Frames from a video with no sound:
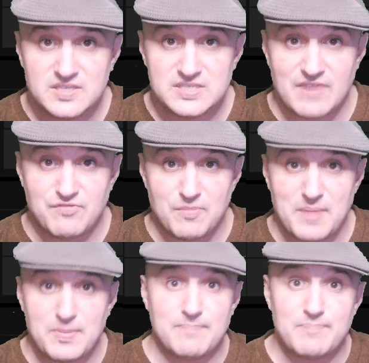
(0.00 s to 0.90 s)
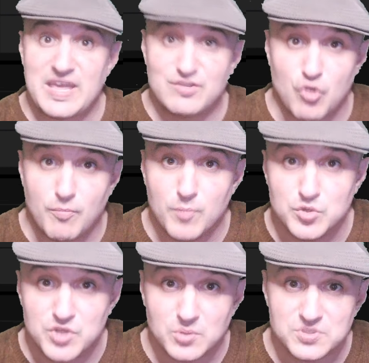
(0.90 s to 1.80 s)
aside from maybe Pedro
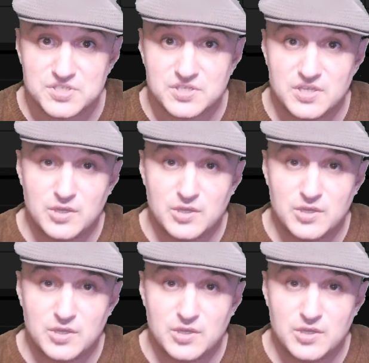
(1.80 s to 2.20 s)
Munhoz,